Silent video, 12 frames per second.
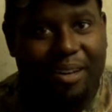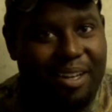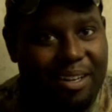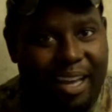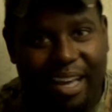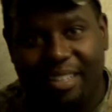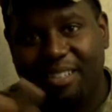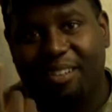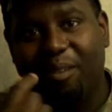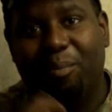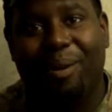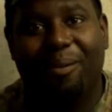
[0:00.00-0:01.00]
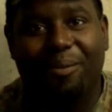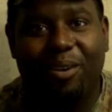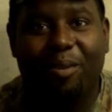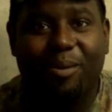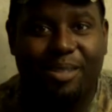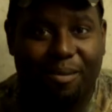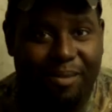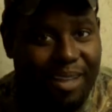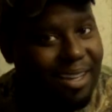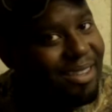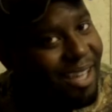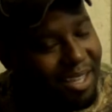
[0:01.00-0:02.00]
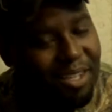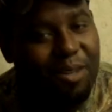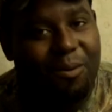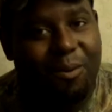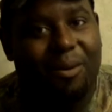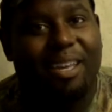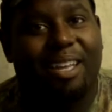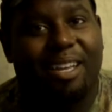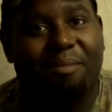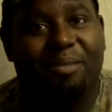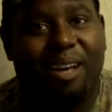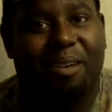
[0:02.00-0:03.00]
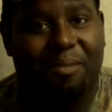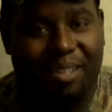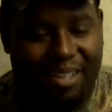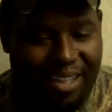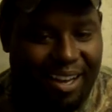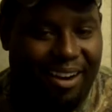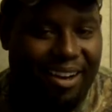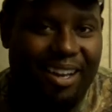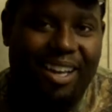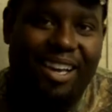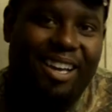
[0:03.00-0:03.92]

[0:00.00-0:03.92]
a nice little perfume or something like that, you will get him coming there.